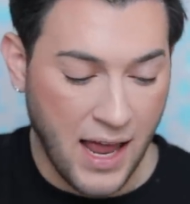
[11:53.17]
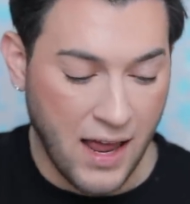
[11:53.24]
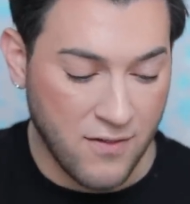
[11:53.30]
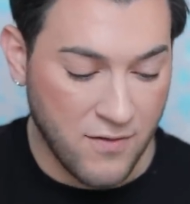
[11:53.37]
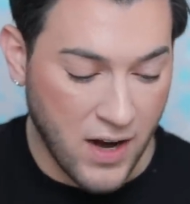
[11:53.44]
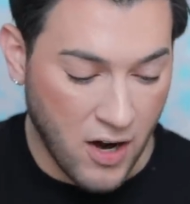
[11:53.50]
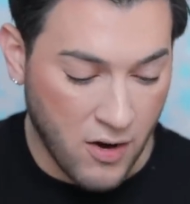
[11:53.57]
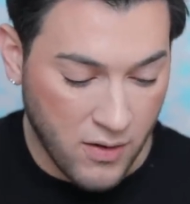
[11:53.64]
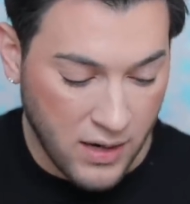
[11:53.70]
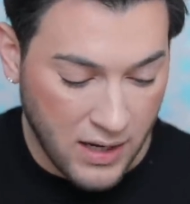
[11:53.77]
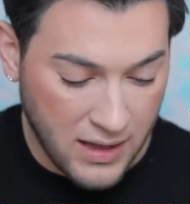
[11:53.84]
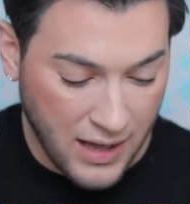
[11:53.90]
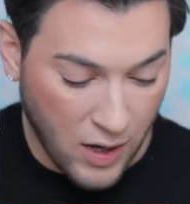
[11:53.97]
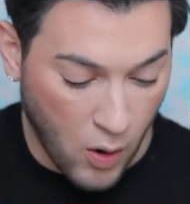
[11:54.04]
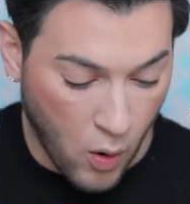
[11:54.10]
and
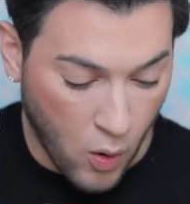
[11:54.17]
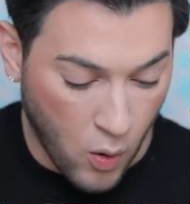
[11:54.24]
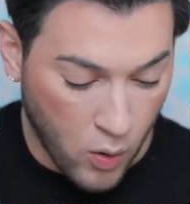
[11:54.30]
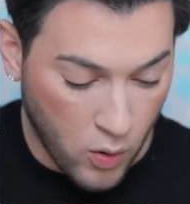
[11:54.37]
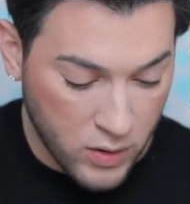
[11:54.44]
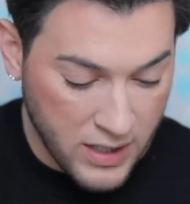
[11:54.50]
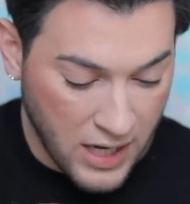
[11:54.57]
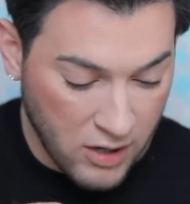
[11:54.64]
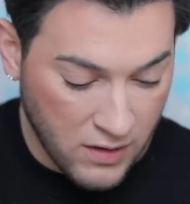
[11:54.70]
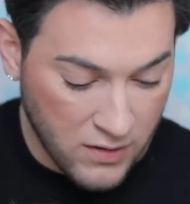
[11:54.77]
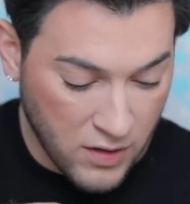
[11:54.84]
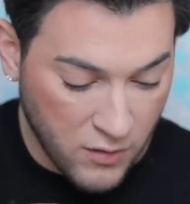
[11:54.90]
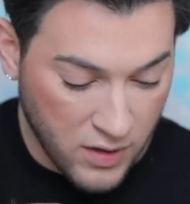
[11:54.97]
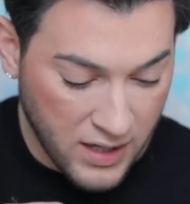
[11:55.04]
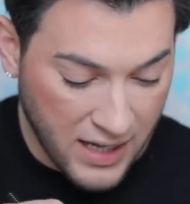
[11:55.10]
very, like, old. I don't
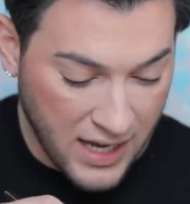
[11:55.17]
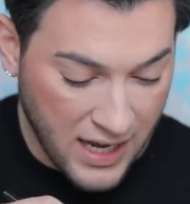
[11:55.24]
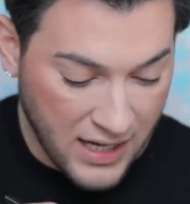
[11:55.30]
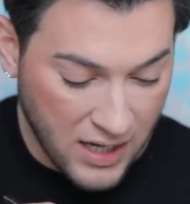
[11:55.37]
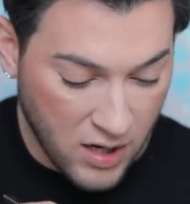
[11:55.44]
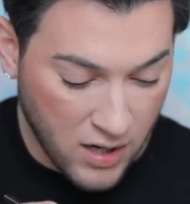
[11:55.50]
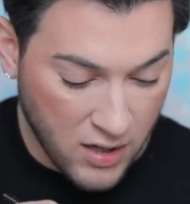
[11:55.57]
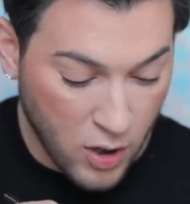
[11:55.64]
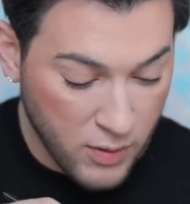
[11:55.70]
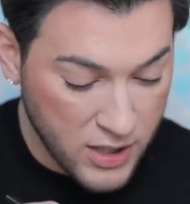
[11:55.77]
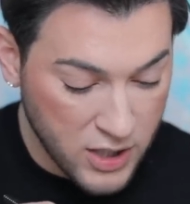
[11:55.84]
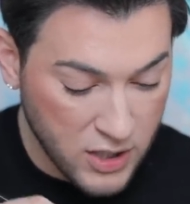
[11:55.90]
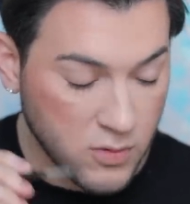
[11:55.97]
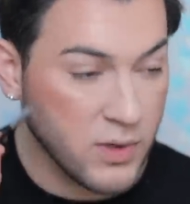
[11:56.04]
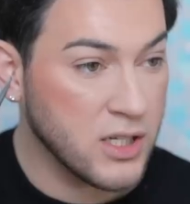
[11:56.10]
even know if we're going to get any on. Oh, we
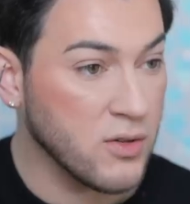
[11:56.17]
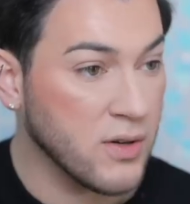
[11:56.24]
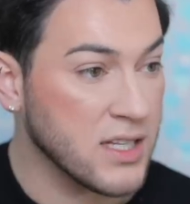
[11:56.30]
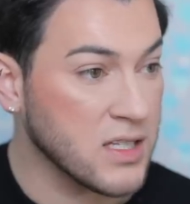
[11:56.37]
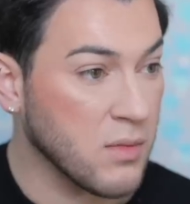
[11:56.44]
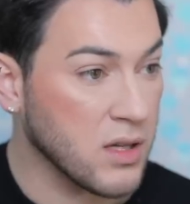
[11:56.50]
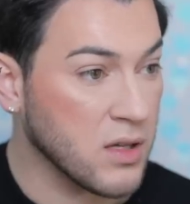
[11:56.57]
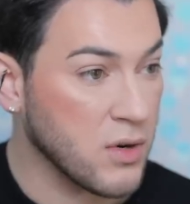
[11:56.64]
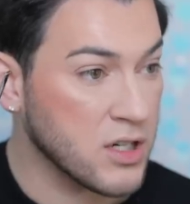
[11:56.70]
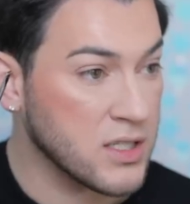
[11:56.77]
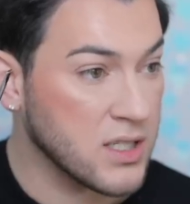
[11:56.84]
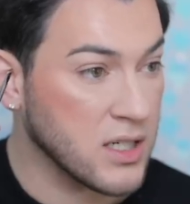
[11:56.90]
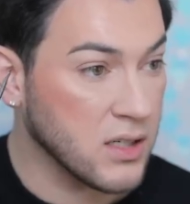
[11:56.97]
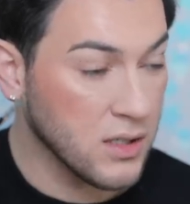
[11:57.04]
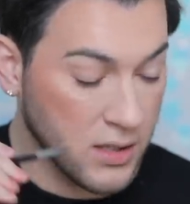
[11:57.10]
do. We do get some on the brush
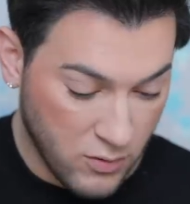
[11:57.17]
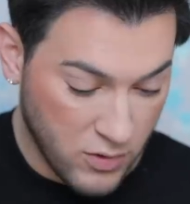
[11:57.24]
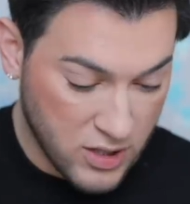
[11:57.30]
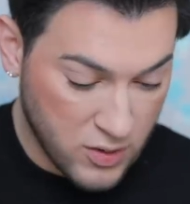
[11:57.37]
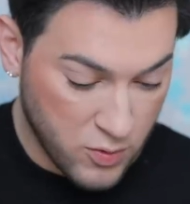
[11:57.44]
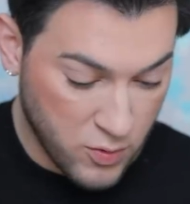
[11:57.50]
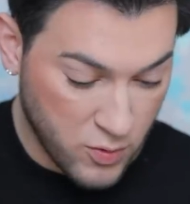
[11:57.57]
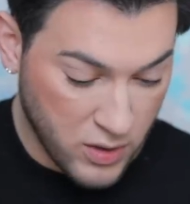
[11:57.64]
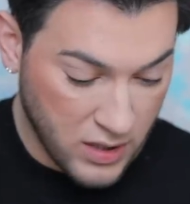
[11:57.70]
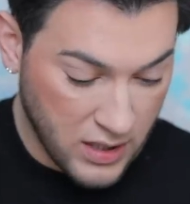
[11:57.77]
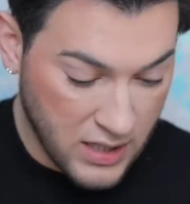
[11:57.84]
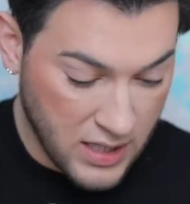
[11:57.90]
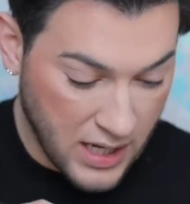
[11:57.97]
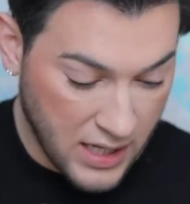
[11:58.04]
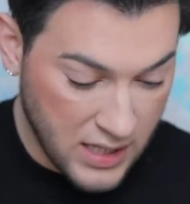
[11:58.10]
still, which is
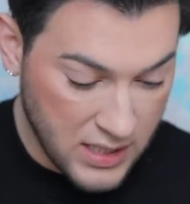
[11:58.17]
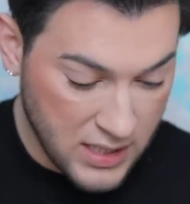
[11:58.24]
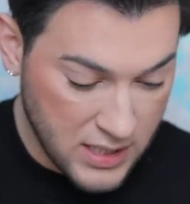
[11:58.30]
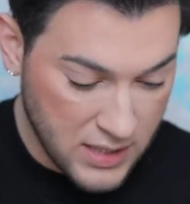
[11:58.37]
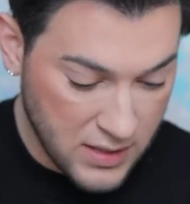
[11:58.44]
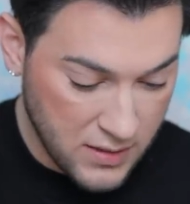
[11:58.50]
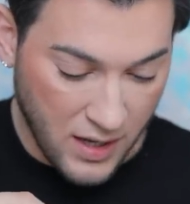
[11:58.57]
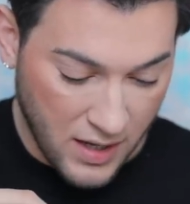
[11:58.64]
really nice.